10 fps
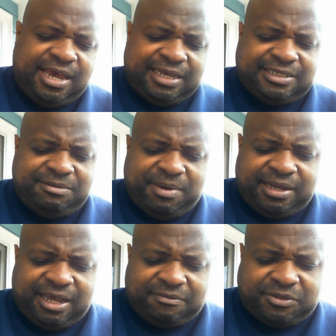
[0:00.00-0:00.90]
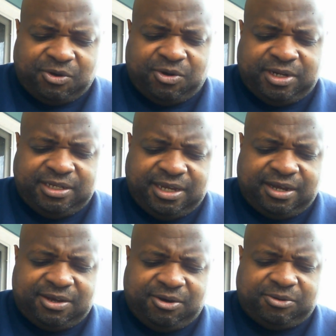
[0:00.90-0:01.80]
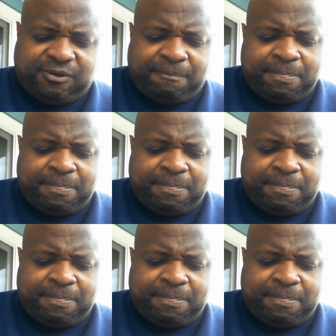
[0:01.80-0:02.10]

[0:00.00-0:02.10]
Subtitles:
as he might have torn a young goat.